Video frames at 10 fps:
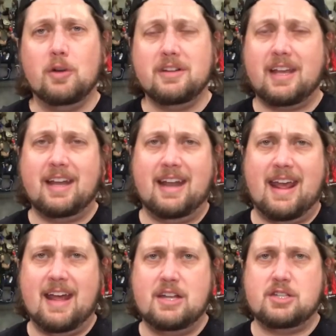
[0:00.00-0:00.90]
to get an
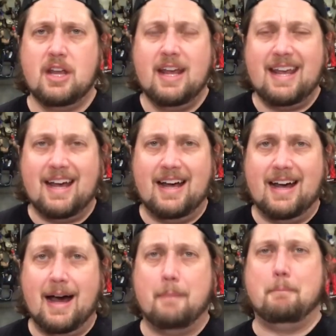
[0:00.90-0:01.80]
Edge,
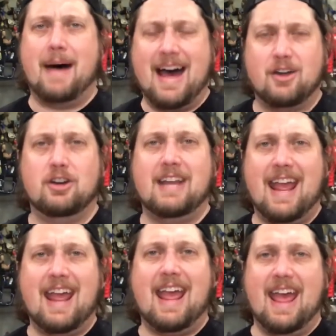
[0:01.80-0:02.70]
uh, a
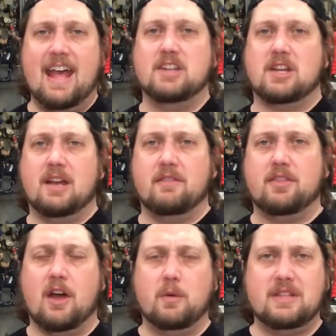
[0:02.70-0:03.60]
modern-day Edge. I never
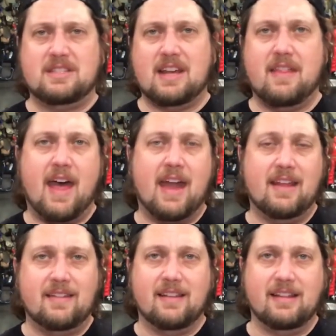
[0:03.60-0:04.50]
thought we'd say that
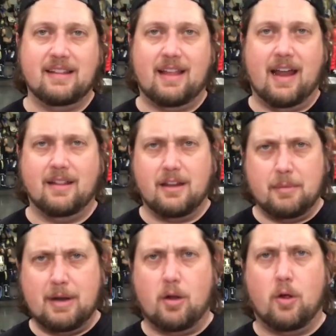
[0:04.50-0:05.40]
in the Elite line. A little
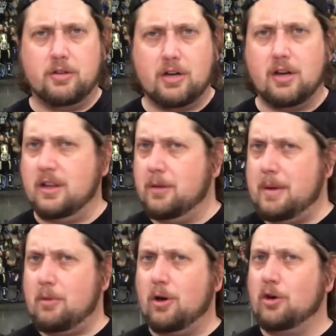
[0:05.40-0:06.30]
bit older, a little
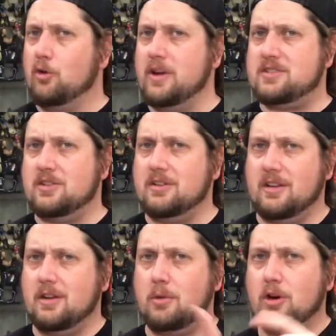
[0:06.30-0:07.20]
bit more grizzled, a
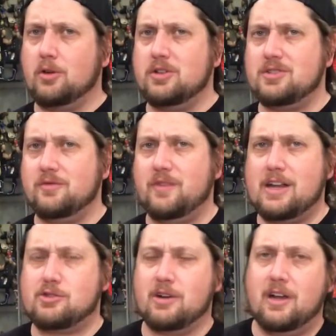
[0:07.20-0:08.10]
little more grizzled
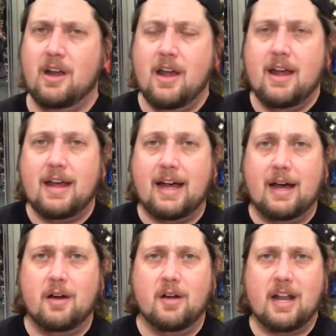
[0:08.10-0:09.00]
veteran.
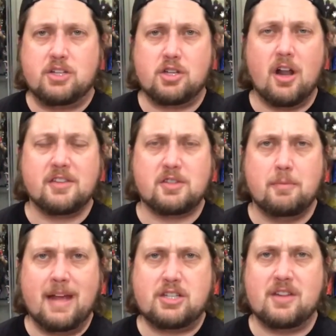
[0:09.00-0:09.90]
Uh, and I should also
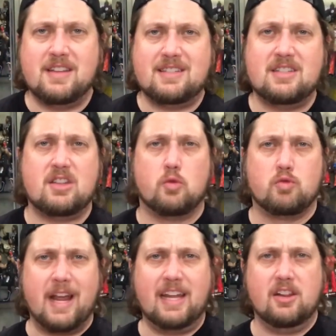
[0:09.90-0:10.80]
mention, this is the
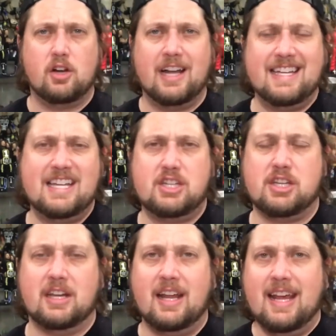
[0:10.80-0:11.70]
regular
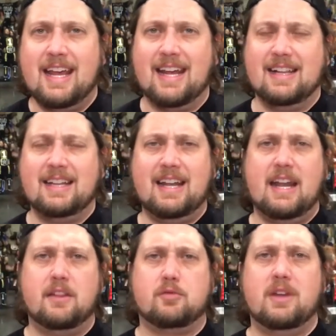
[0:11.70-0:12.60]
edition. In Elite
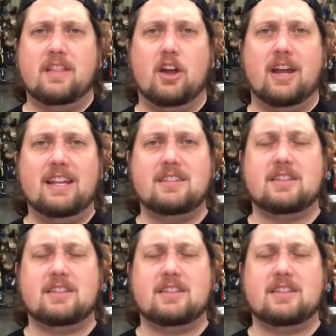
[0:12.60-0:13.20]
eighty-three, there is a